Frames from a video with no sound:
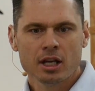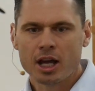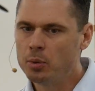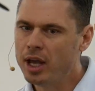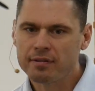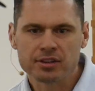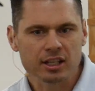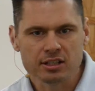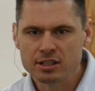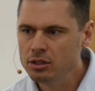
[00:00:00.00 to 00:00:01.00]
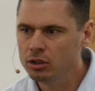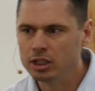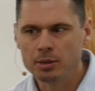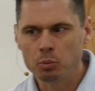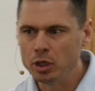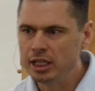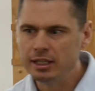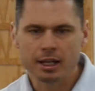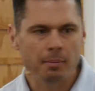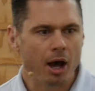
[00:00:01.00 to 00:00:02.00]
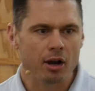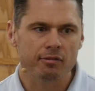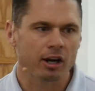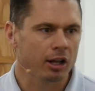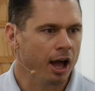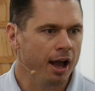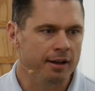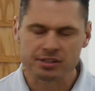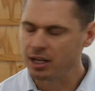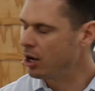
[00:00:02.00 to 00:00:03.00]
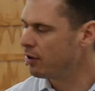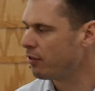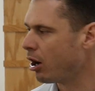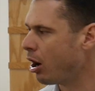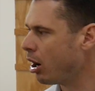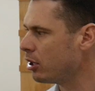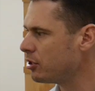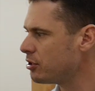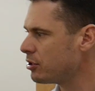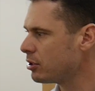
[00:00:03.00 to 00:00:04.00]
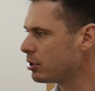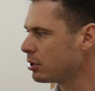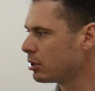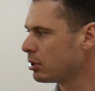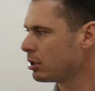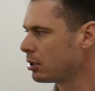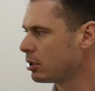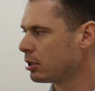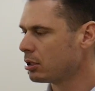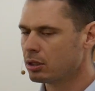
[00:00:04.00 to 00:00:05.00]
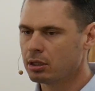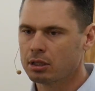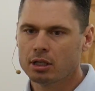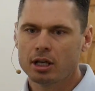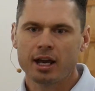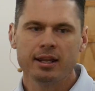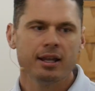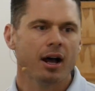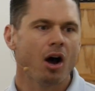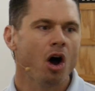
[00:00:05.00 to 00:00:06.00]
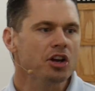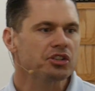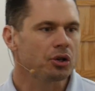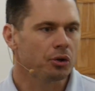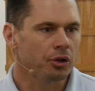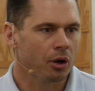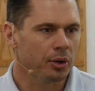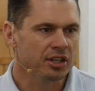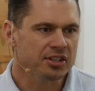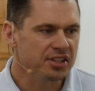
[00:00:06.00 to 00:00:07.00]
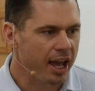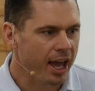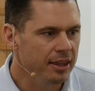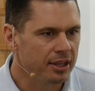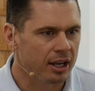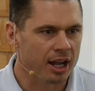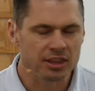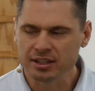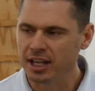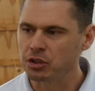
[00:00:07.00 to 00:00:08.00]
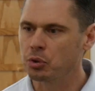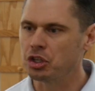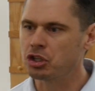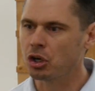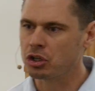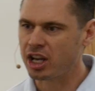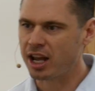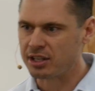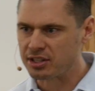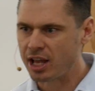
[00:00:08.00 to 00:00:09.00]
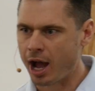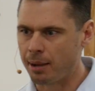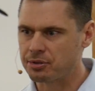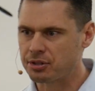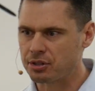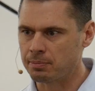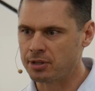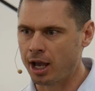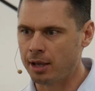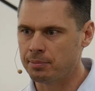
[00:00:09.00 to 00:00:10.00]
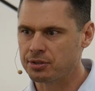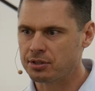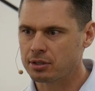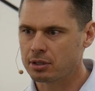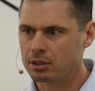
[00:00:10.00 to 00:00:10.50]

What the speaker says: And we have to continually keep weeding them out of our lives and out of our hearts. And then also, though, it doesn't end there. I think that's where the church kind of stops sometimes.